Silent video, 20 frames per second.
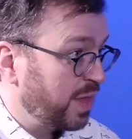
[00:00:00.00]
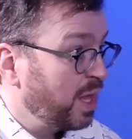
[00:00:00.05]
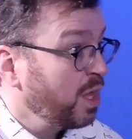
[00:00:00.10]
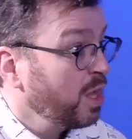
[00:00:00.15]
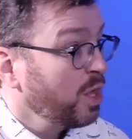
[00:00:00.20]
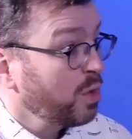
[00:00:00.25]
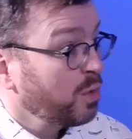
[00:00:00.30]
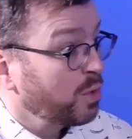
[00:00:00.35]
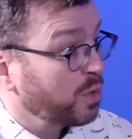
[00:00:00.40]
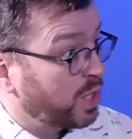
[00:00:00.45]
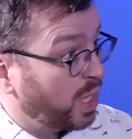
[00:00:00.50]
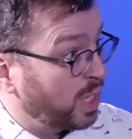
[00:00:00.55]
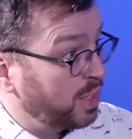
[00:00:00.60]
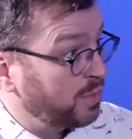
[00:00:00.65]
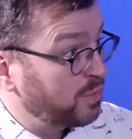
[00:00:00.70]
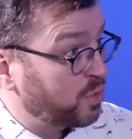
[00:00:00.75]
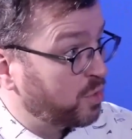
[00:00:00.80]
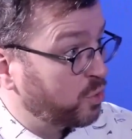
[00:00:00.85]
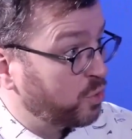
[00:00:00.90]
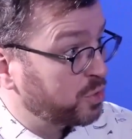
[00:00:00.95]
You can, of
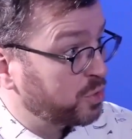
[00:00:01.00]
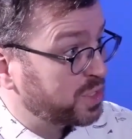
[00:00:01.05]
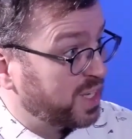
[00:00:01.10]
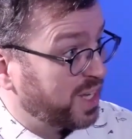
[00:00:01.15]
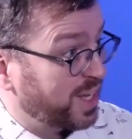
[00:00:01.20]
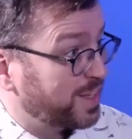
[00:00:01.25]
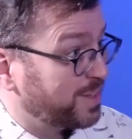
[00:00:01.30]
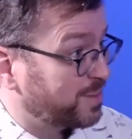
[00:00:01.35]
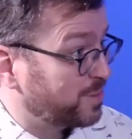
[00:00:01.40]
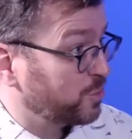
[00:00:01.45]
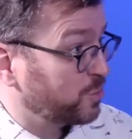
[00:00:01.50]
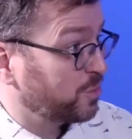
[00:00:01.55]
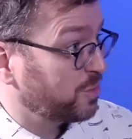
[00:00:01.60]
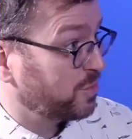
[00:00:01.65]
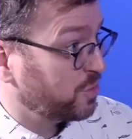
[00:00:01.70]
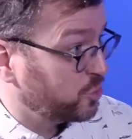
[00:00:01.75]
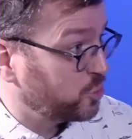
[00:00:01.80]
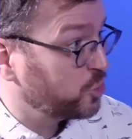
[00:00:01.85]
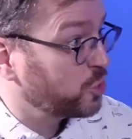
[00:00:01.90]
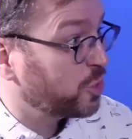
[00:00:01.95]
course, get sort of
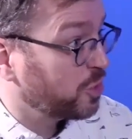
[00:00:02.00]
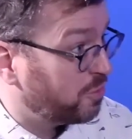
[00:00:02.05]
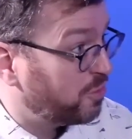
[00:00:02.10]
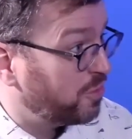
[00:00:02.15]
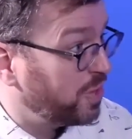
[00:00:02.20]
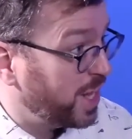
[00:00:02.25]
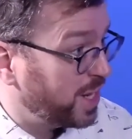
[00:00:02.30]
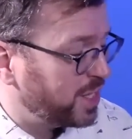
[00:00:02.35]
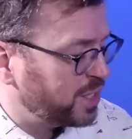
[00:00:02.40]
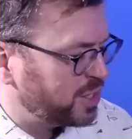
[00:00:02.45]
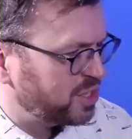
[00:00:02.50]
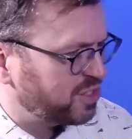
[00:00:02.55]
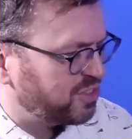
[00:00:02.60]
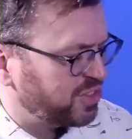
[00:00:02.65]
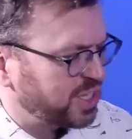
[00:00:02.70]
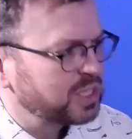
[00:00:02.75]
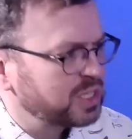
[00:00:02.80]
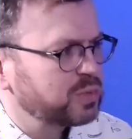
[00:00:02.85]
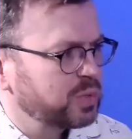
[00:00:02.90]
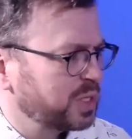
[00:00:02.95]
sugar-free energy
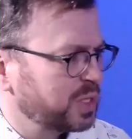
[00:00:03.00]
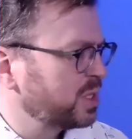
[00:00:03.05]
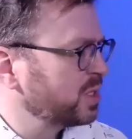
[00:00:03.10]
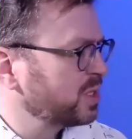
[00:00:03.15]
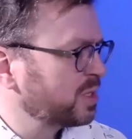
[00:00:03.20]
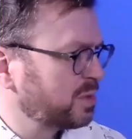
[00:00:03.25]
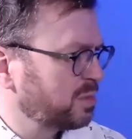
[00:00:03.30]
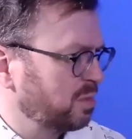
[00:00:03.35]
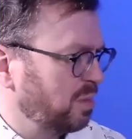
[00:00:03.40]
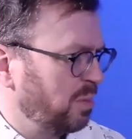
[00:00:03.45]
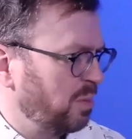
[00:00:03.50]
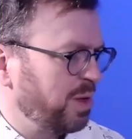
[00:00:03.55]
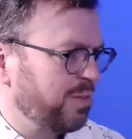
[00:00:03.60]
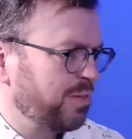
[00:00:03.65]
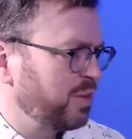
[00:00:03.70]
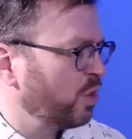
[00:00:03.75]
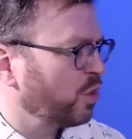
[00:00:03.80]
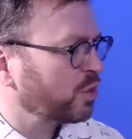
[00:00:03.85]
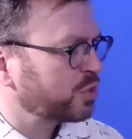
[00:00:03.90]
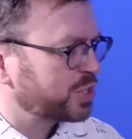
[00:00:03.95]
drinks, which is a bit of an
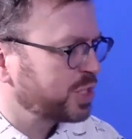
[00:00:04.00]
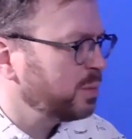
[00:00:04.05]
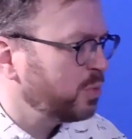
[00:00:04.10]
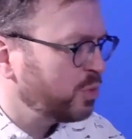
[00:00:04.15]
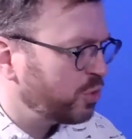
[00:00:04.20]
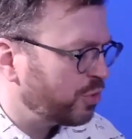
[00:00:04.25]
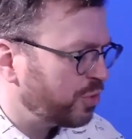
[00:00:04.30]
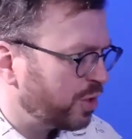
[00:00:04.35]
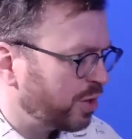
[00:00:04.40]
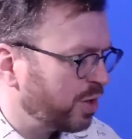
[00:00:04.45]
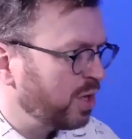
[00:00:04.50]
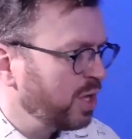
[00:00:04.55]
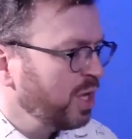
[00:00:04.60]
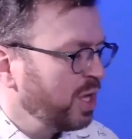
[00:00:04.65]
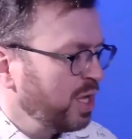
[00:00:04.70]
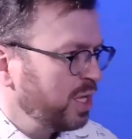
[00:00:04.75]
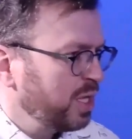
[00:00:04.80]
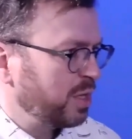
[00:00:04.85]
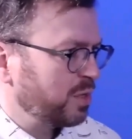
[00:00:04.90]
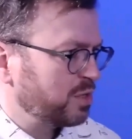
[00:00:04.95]
oxymoron,
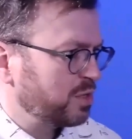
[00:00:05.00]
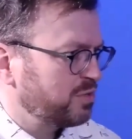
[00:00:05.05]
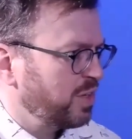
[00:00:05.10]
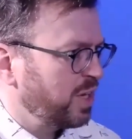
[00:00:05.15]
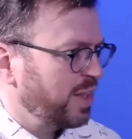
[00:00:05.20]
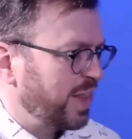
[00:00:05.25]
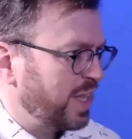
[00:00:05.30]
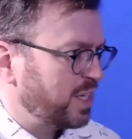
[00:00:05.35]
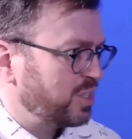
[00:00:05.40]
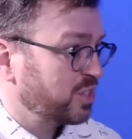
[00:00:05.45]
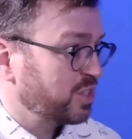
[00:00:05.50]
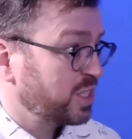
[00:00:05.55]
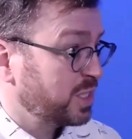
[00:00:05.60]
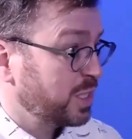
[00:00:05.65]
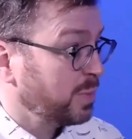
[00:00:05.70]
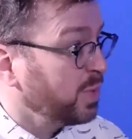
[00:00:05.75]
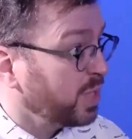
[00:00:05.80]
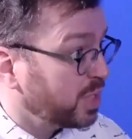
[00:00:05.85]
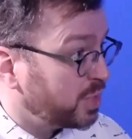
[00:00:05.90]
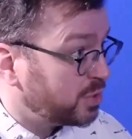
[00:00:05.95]
because really they're just
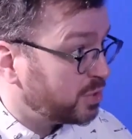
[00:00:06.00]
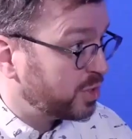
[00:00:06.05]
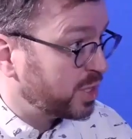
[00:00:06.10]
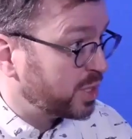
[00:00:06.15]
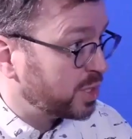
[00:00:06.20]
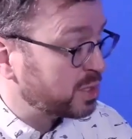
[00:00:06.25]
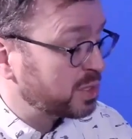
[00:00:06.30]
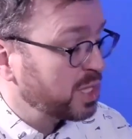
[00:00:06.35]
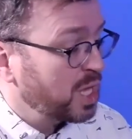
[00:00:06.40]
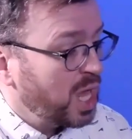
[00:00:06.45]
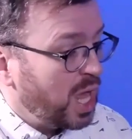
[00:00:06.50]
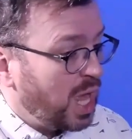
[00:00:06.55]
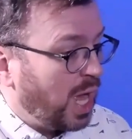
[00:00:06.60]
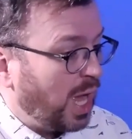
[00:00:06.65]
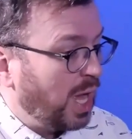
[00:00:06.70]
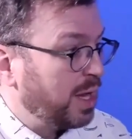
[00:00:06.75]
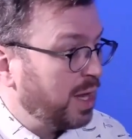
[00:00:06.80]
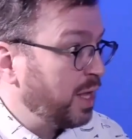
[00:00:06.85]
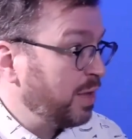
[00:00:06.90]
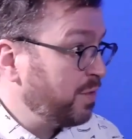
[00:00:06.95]
stimulant drinks.
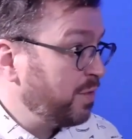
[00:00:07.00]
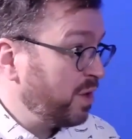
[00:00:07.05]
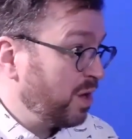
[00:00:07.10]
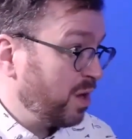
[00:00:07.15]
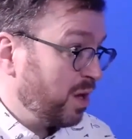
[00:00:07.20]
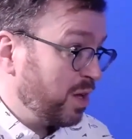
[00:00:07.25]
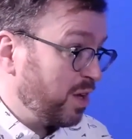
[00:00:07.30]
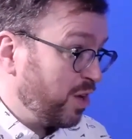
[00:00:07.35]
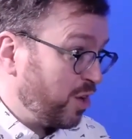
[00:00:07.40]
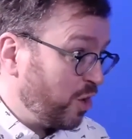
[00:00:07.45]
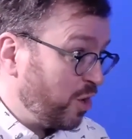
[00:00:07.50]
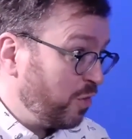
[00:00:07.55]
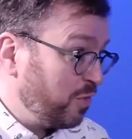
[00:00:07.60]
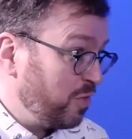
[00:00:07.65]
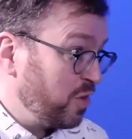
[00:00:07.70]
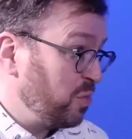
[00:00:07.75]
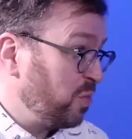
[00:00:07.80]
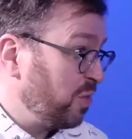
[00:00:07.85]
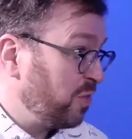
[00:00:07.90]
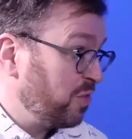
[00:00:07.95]
And if you like a coffee
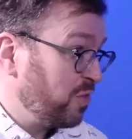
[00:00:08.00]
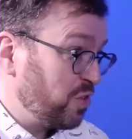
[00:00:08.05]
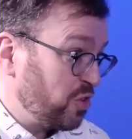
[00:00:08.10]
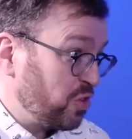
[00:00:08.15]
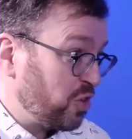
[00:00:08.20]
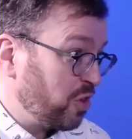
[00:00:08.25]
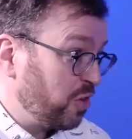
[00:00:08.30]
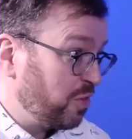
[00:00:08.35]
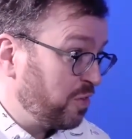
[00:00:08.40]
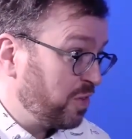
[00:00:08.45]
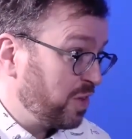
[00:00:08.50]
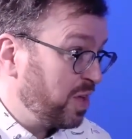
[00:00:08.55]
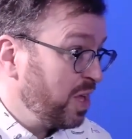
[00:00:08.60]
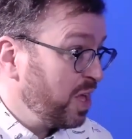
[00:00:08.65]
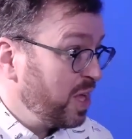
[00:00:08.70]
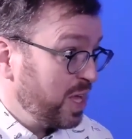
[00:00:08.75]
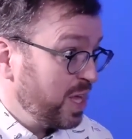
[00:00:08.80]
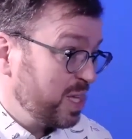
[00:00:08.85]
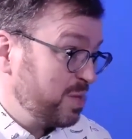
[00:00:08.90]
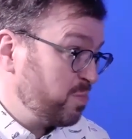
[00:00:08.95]
and prefer a coffee,
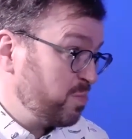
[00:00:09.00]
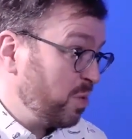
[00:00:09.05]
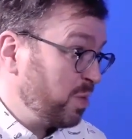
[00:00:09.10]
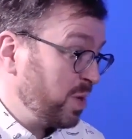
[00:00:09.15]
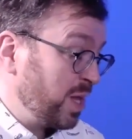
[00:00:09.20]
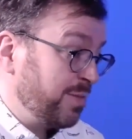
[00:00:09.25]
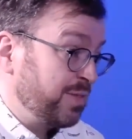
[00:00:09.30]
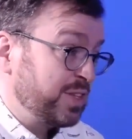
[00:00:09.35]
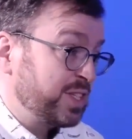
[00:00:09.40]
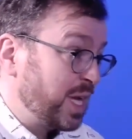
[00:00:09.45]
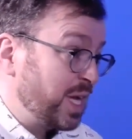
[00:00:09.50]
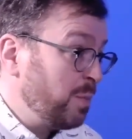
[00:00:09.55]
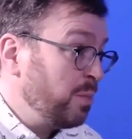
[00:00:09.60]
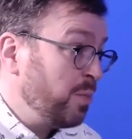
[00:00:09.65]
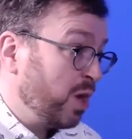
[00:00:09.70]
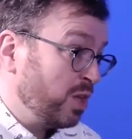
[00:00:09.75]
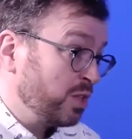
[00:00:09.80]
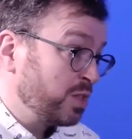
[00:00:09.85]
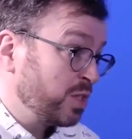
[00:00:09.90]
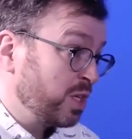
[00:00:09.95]
it's probably going to have the same
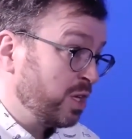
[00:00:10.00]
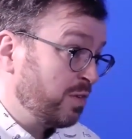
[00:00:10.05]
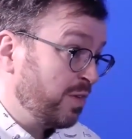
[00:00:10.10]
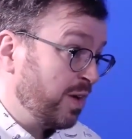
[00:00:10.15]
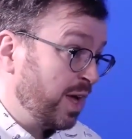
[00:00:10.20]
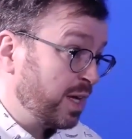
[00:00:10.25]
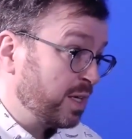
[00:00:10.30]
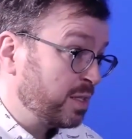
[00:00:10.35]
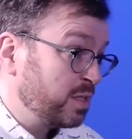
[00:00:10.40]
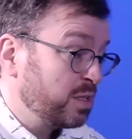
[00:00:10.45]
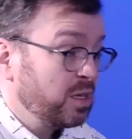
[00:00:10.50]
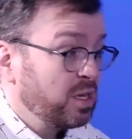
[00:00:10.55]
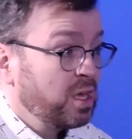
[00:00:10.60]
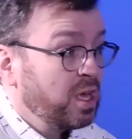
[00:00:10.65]
biological effects.